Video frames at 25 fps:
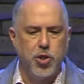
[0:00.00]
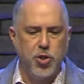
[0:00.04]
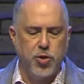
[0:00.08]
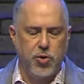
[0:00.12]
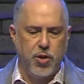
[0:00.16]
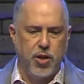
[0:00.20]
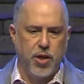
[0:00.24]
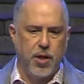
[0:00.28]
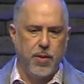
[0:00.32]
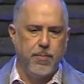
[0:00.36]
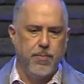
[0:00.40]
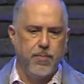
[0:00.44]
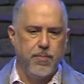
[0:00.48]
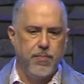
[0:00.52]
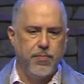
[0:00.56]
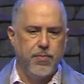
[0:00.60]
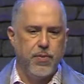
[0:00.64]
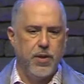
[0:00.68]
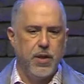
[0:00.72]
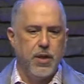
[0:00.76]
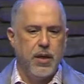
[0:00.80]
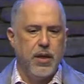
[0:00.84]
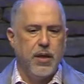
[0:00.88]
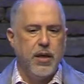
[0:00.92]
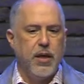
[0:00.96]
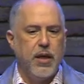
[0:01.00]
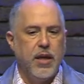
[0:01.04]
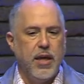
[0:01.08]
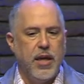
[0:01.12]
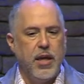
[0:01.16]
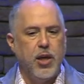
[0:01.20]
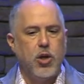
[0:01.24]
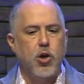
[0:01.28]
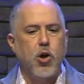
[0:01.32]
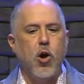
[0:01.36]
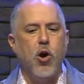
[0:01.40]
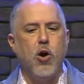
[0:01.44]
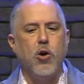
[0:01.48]
to him. He
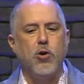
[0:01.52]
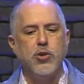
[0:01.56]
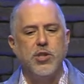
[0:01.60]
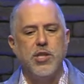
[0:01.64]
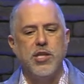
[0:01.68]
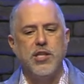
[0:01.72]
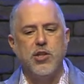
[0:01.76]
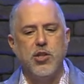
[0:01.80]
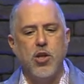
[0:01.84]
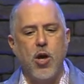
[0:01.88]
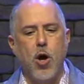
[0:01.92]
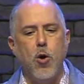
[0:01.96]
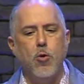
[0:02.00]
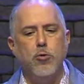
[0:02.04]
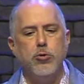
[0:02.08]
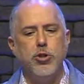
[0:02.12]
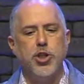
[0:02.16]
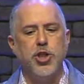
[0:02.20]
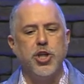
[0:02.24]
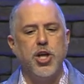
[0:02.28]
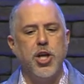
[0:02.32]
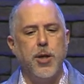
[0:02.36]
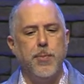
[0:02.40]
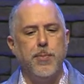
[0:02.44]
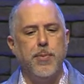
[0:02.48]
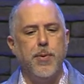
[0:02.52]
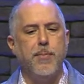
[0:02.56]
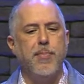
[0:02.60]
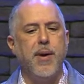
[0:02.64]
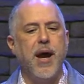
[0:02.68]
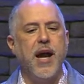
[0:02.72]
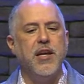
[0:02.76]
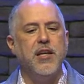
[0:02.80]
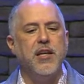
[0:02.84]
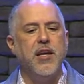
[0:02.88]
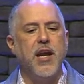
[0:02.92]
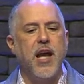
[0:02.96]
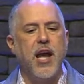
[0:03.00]
calls his own sheep
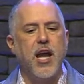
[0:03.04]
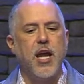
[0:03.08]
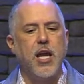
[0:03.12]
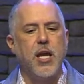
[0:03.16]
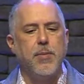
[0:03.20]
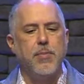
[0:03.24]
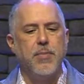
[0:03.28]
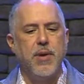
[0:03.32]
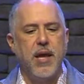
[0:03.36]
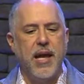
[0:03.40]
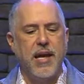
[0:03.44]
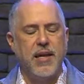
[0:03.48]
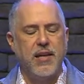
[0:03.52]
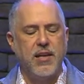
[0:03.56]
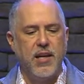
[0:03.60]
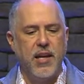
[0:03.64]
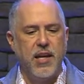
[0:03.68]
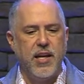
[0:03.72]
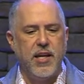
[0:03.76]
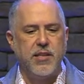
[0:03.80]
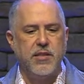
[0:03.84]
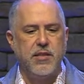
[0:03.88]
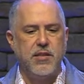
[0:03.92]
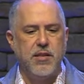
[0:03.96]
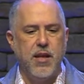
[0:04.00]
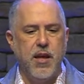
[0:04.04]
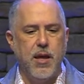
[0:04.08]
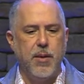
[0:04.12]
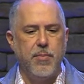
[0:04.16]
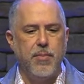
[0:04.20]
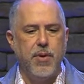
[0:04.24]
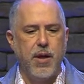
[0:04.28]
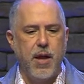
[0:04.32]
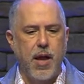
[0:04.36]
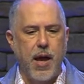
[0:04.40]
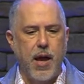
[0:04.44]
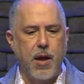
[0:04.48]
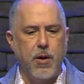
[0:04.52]
by name and leads
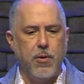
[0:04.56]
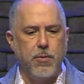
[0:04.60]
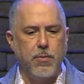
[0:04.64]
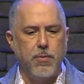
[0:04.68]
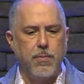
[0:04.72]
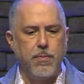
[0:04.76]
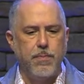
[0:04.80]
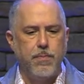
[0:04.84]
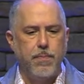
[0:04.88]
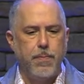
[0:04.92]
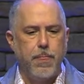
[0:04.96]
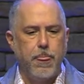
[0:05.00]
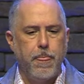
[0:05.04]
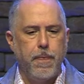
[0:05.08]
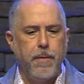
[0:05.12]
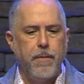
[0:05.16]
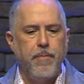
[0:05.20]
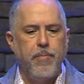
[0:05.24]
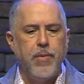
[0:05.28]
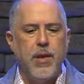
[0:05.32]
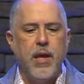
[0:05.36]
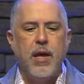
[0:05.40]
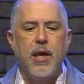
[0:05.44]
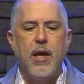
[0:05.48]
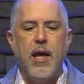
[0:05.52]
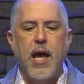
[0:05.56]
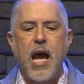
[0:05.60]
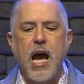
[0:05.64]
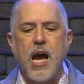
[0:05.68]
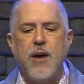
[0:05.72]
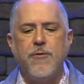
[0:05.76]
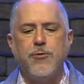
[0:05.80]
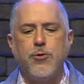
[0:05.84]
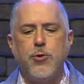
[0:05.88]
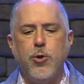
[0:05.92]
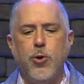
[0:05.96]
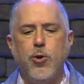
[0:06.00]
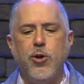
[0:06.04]
them out.
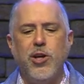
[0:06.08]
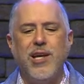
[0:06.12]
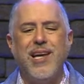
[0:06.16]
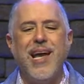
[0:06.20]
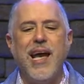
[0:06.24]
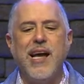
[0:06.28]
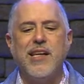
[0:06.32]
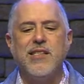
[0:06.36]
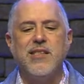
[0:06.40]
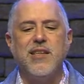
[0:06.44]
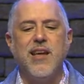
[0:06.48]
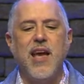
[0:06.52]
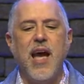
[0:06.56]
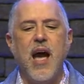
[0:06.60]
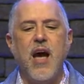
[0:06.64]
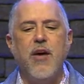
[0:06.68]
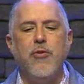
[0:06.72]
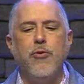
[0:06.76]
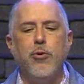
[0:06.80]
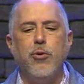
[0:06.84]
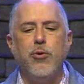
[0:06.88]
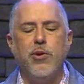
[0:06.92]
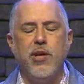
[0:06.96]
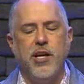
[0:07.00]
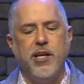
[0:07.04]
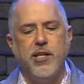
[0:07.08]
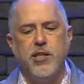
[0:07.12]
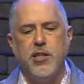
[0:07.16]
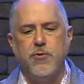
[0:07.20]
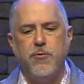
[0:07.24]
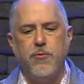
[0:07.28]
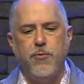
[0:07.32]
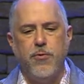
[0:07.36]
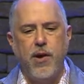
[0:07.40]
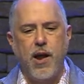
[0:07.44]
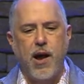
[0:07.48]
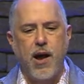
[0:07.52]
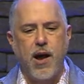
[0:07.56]
After he has gathered his
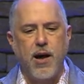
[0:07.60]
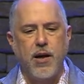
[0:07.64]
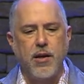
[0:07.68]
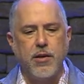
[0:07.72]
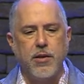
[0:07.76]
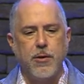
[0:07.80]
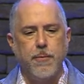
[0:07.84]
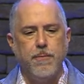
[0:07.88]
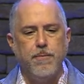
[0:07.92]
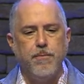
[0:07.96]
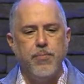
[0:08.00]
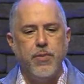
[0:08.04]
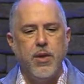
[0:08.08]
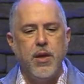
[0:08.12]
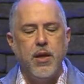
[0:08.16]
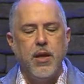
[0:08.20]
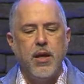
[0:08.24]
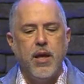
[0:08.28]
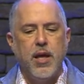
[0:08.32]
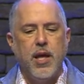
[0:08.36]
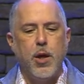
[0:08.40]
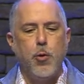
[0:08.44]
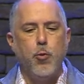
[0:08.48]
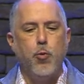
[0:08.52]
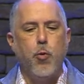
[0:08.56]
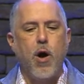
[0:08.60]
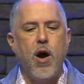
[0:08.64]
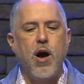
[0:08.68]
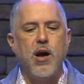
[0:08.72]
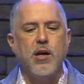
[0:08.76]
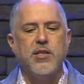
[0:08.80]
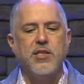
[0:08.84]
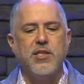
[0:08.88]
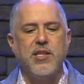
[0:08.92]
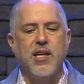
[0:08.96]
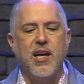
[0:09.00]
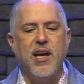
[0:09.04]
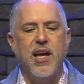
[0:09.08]
flock, he
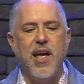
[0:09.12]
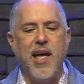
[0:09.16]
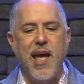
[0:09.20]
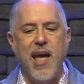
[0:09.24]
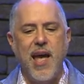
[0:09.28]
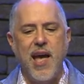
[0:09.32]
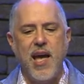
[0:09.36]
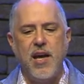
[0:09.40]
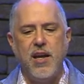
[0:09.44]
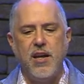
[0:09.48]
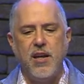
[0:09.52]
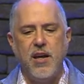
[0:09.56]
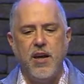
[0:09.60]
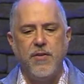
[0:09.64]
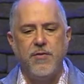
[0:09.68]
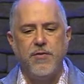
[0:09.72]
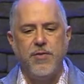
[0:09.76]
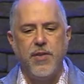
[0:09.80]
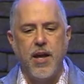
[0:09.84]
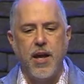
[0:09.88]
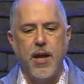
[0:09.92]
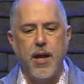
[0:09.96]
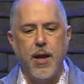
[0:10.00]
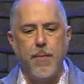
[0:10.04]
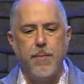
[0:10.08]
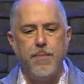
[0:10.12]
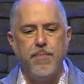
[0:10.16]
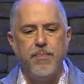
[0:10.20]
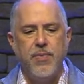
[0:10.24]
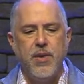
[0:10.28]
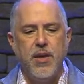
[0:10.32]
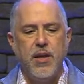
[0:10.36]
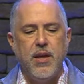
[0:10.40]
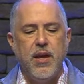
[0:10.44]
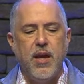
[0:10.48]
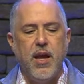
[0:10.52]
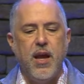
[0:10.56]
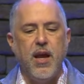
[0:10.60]
walks ahead of them,
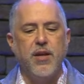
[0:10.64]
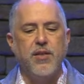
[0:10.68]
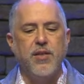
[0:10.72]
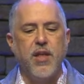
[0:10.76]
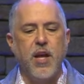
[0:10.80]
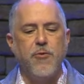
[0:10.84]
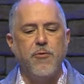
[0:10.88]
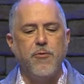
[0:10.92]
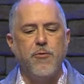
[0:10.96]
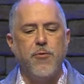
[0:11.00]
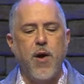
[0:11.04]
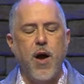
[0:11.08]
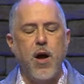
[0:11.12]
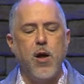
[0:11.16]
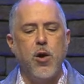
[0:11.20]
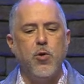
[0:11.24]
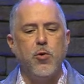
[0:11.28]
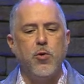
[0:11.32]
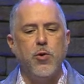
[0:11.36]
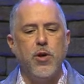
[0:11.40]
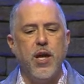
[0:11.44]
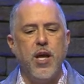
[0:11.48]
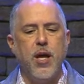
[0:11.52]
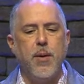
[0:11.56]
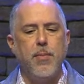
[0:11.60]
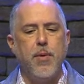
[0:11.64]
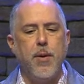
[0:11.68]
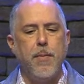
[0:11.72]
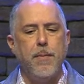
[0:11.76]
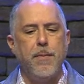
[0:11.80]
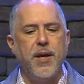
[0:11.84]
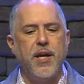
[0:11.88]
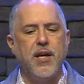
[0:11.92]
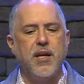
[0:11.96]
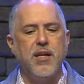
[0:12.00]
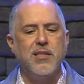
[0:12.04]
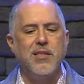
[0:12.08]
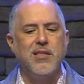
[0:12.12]
and they follow him
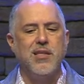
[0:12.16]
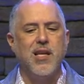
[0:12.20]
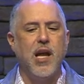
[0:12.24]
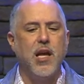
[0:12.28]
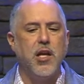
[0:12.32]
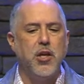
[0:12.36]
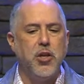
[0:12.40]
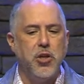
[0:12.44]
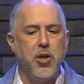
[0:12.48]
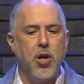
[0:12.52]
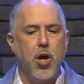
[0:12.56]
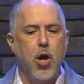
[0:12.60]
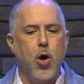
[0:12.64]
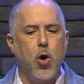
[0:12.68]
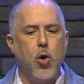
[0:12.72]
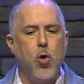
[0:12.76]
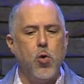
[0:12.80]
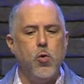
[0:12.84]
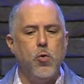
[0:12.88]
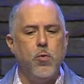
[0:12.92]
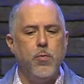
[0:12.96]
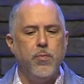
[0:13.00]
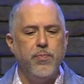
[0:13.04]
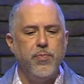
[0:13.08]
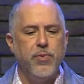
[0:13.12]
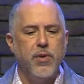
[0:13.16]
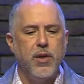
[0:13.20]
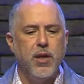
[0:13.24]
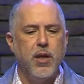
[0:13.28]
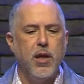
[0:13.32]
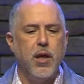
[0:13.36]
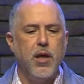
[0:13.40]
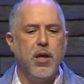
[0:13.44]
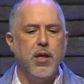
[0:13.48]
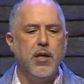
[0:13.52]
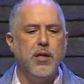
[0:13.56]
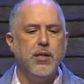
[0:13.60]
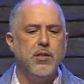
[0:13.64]
because they know
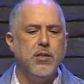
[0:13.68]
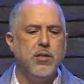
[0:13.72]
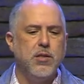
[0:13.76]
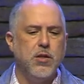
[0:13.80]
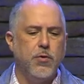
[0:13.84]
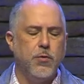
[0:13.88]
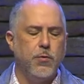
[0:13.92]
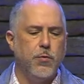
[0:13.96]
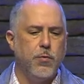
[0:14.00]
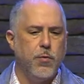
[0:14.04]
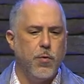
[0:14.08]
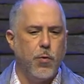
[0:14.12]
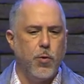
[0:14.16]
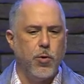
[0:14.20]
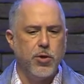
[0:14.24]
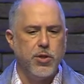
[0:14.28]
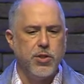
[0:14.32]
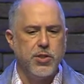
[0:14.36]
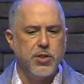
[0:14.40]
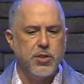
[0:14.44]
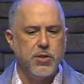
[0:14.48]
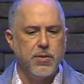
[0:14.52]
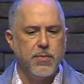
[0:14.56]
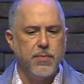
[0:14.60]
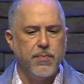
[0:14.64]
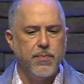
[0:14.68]
his voice.